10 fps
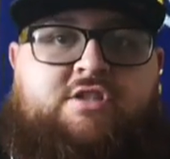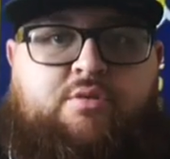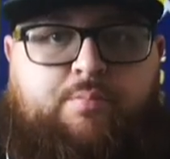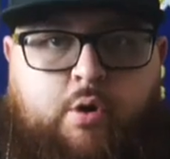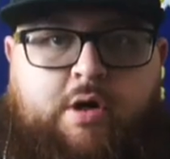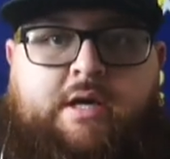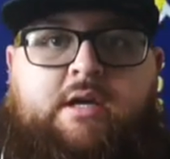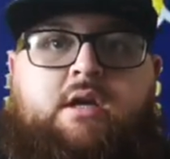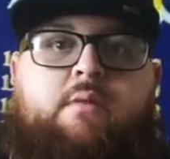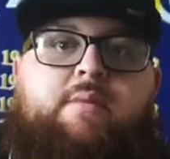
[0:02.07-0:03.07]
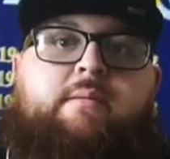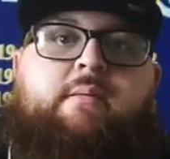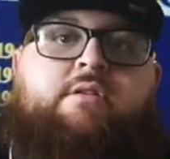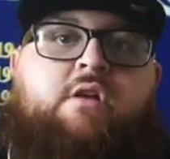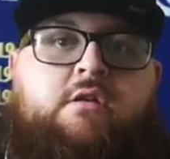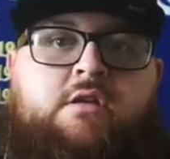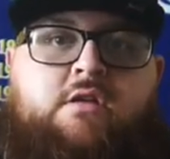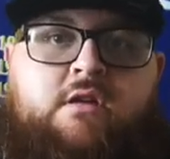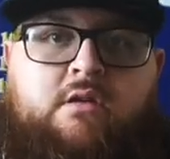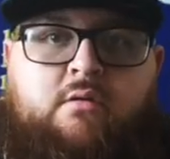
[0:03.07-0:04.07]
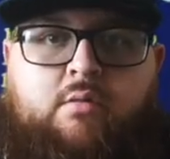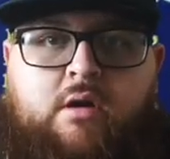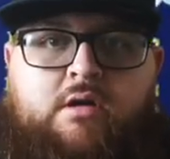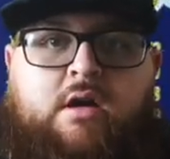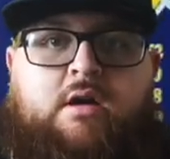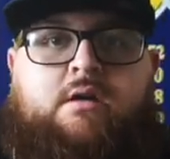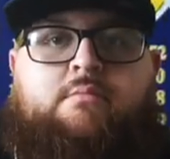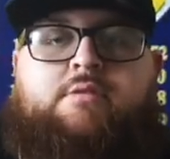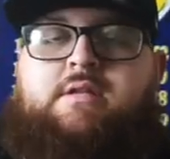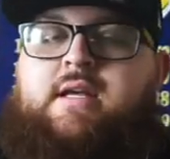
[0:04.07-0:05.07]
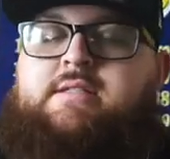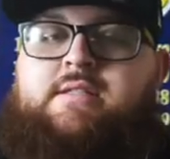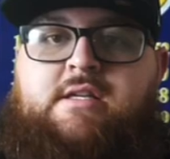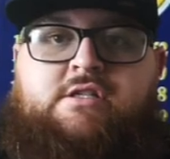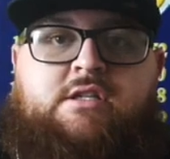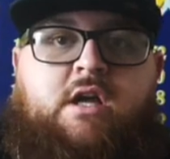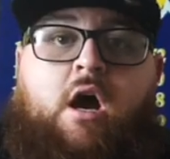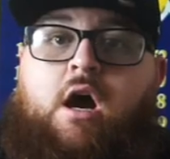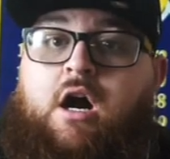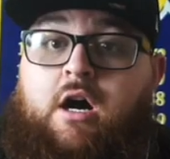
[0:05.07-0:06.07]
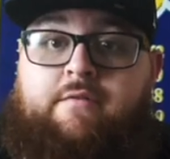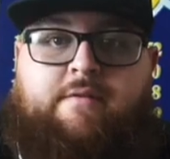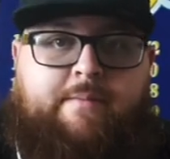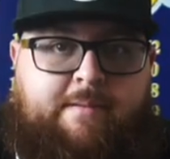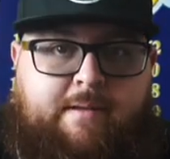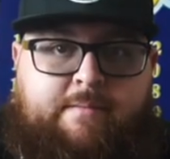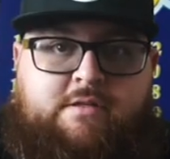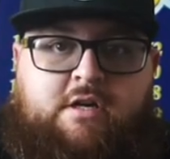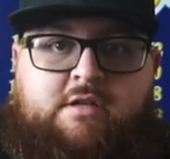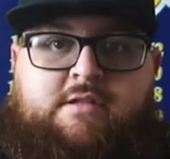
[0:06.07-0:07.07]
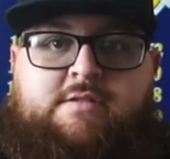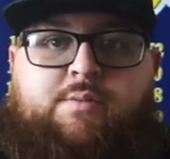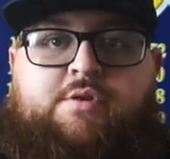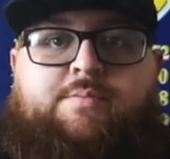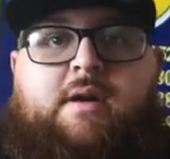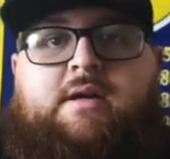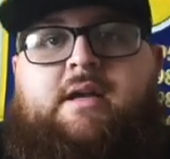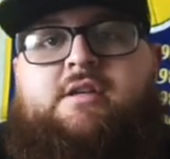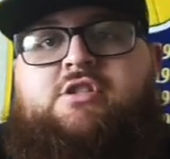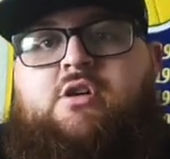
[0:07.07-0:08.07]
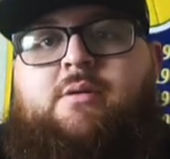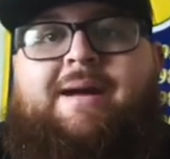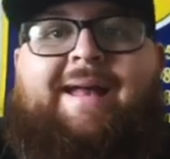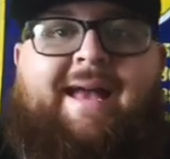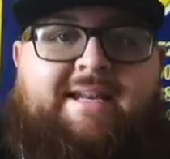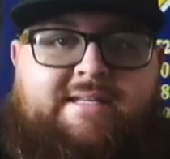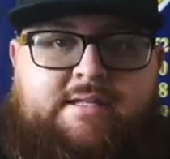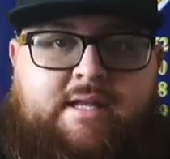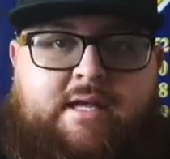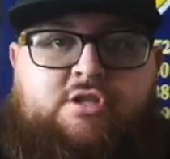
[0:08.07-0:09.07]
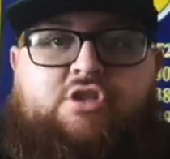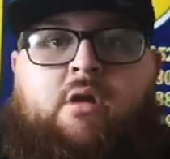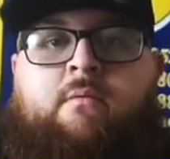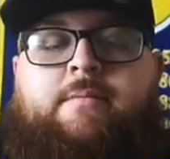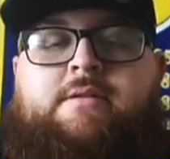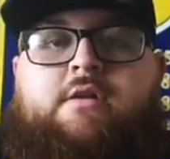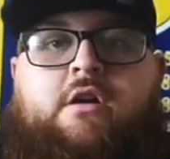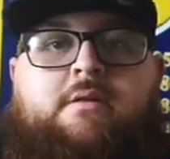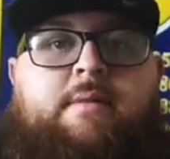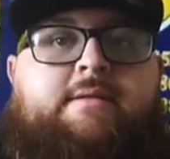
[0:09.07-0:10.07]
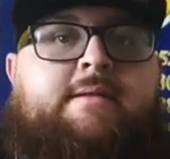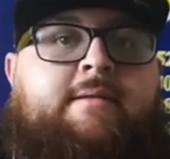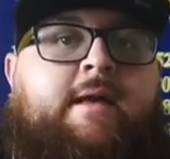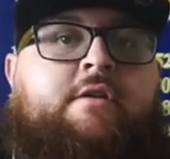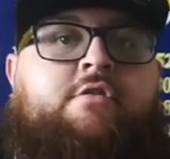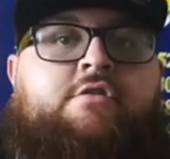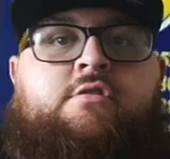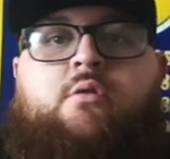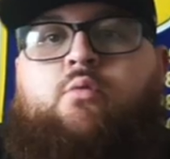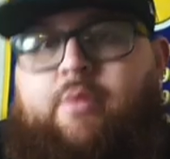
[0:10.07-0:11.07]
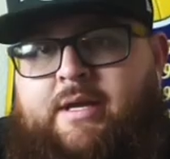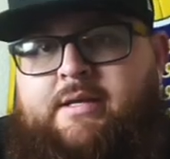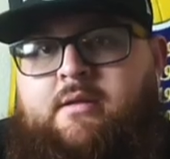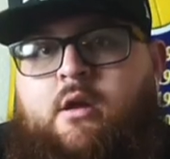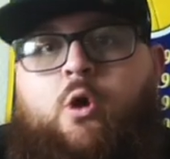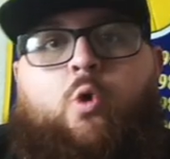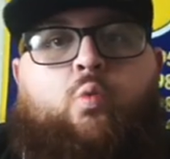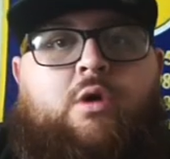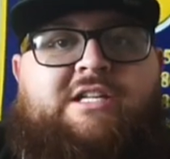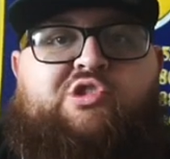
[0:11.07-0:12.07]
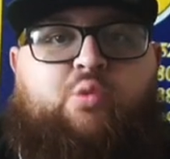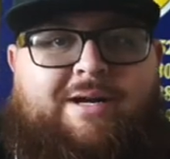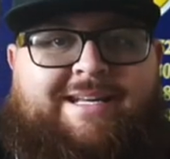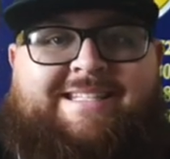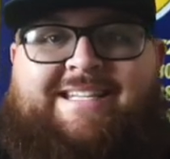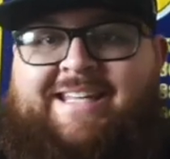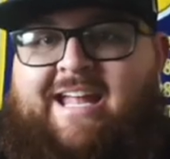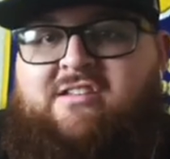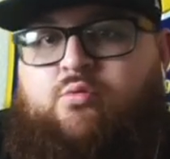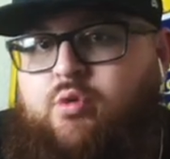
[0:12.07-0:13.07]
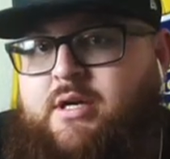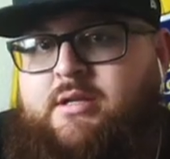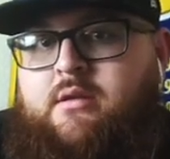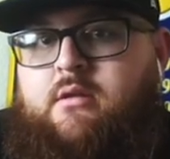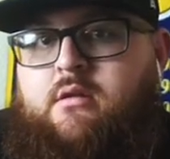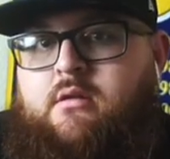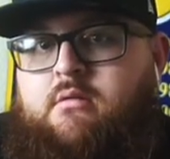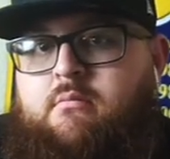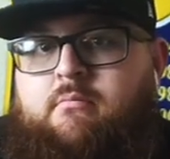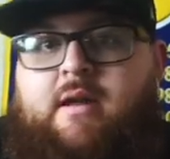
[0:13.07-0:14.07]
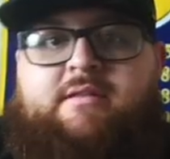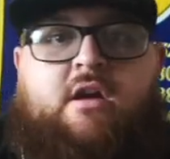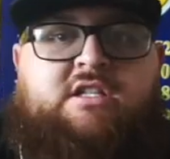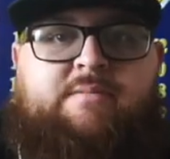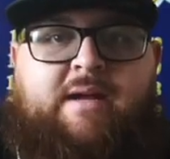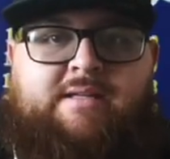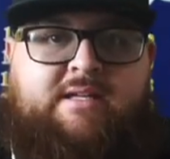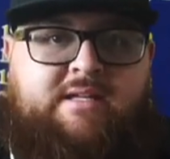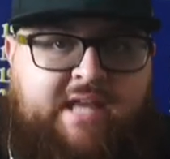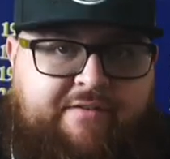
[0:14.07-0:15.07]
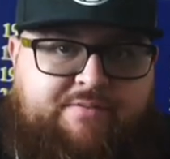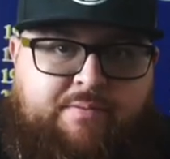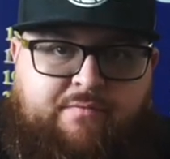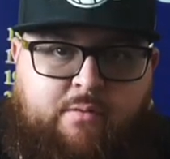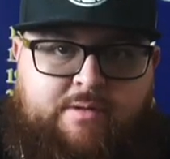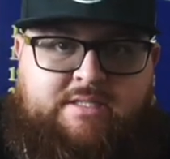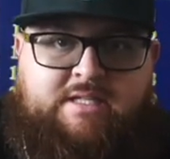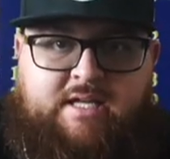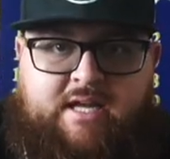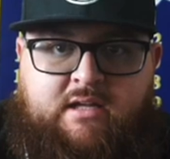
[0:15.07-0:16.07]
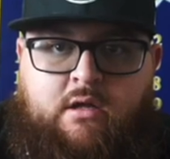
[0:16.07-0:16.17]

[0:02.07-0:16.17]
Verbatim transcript: your boy, Big Baby Jonathan here. Welcome to the latest edition of the Big Baby Jonathan Sports Podcast Show. And in today's show, I'm going to be talking about the Lakers win 120 to 91. My thoughts about Anthony Davis' performance tonight,